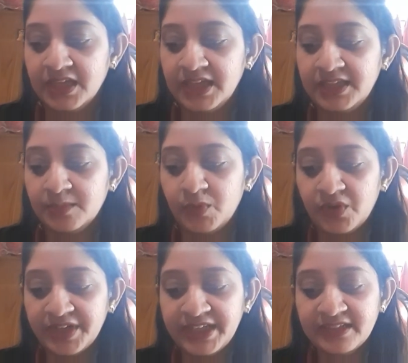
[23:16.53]
In the
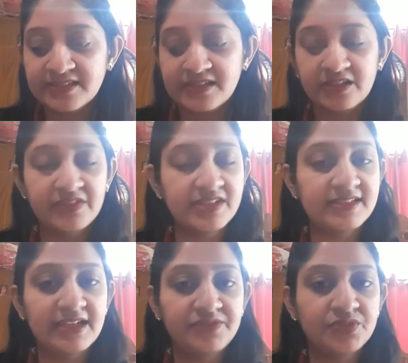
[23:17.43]
morning, the
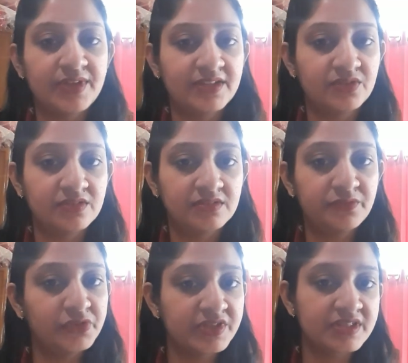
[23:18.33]
servants left together.
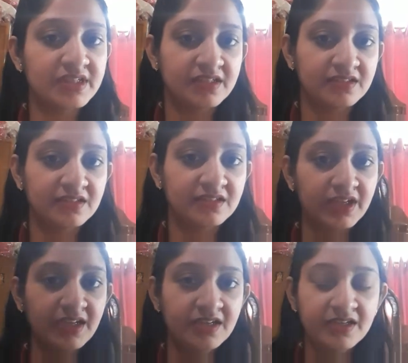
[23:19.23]
The first thing,
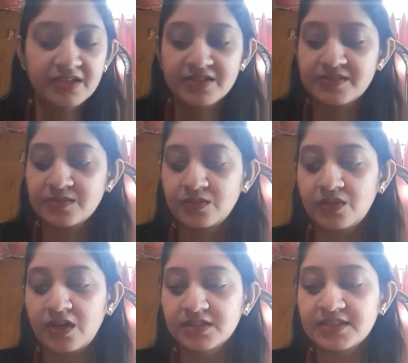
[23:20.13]
okay?
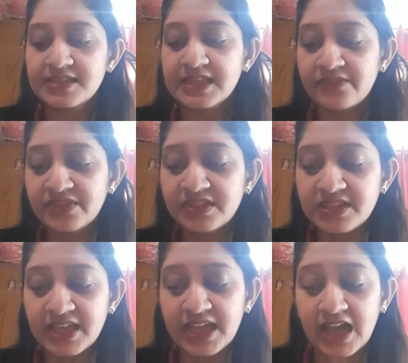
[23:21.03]
So, on the
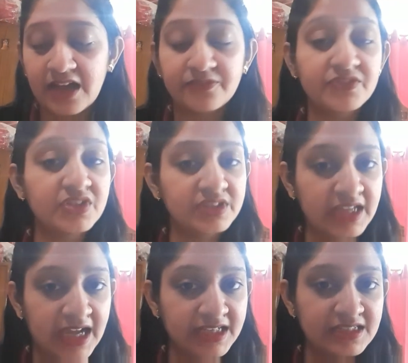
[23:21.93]
7th day after
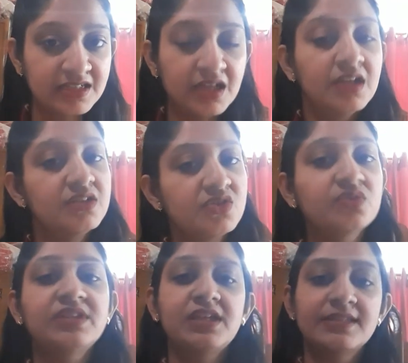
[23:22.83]
that,
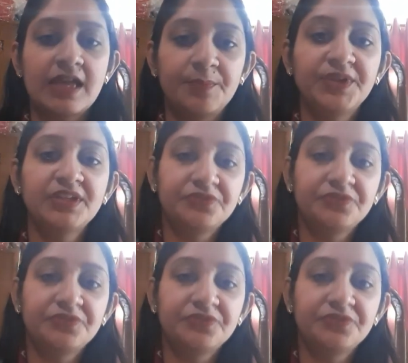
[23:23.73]
two things happened.